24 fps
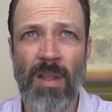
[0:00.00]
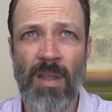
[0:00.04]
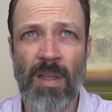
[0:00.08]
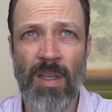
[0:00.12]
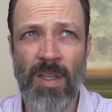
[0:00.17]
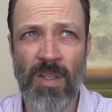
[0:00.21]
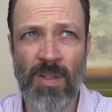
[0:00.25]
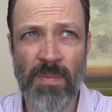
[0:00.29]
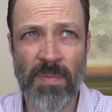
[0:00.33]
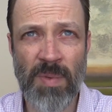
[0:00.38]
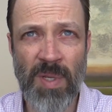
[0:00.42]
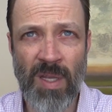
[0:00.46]

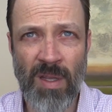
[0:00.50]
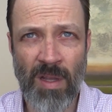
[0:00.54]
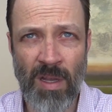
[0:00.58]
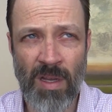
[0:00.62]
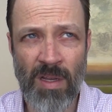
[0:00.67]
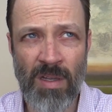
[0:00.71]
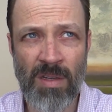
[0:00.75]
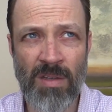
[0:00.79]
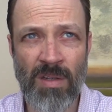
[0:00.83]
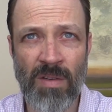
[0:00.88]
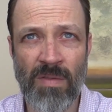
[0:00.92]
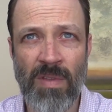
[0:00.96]
It's
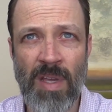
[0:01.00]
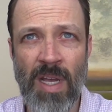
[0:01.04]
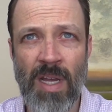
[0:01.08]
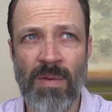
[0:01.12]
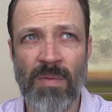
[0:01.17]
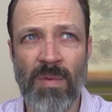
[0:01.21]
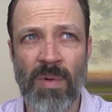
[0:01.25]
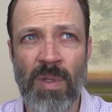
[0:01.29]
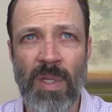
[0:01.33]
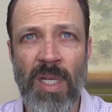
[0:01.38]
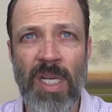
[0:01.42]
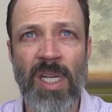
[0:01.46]
because of
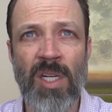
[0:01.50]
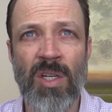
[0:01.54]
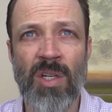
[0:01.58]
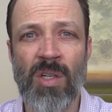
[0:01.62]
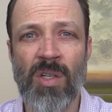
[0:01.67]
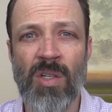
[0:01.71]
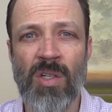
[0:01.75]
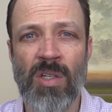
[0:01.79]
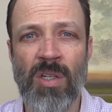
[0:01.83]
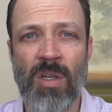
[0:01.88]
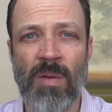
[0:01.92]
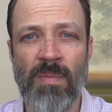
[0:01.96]
that
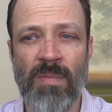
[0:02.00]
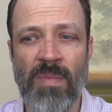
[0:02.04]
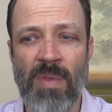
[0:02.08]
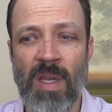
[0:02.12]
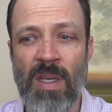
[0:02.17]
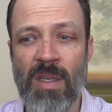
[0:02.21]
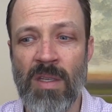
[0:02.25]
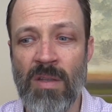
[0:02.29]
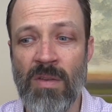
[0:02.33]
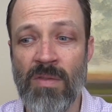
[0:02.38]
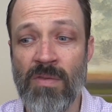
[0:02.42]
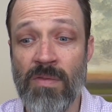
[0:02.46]
relationship
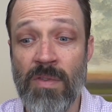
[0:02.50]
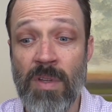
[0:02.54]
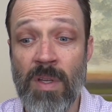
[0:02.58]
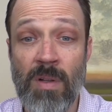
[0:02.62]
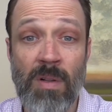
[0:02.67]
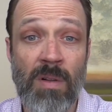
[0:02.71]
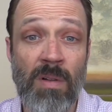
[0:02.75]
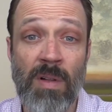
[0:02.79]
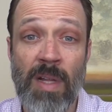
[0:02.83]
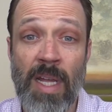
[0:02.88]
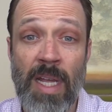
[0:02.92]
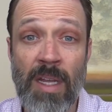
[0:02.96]
that you
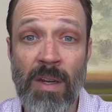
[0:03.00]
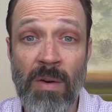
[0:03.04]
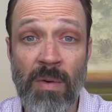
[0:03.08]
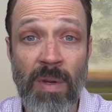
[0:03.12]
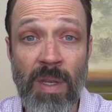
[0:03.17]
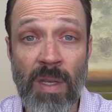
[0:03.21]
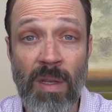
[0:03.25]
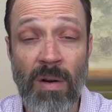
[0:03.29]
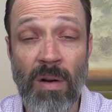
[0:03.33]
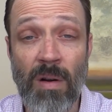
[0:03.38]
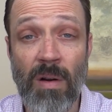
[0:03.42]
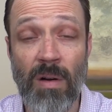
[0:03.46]
feel
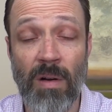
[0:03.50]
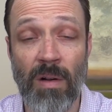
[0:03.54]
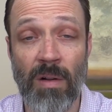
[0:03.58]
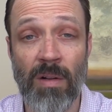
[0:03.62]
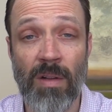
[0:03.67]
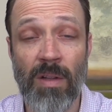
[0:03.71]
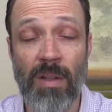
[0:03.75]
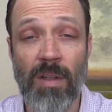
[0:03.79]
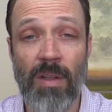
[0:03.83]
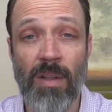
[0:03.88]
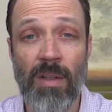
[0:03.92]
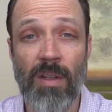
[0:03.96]
angry at
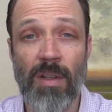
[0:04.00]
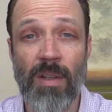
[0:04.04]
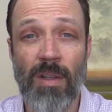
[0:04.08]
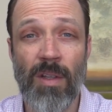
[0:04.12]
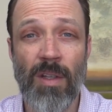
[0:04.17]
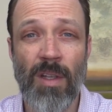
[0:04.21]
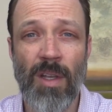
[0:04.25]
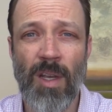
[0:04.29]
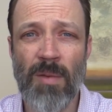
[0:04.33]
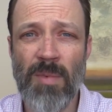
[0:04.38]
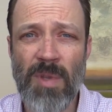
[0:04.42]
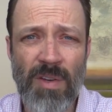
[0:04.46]
all.
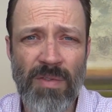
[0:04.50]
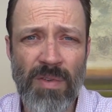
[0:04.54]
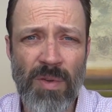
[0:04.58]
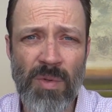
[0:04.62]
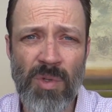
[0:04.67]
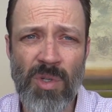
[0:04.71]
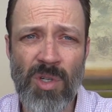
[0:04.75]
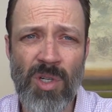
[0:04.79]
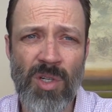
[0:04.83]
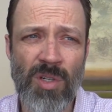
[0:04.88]
I mean, if it was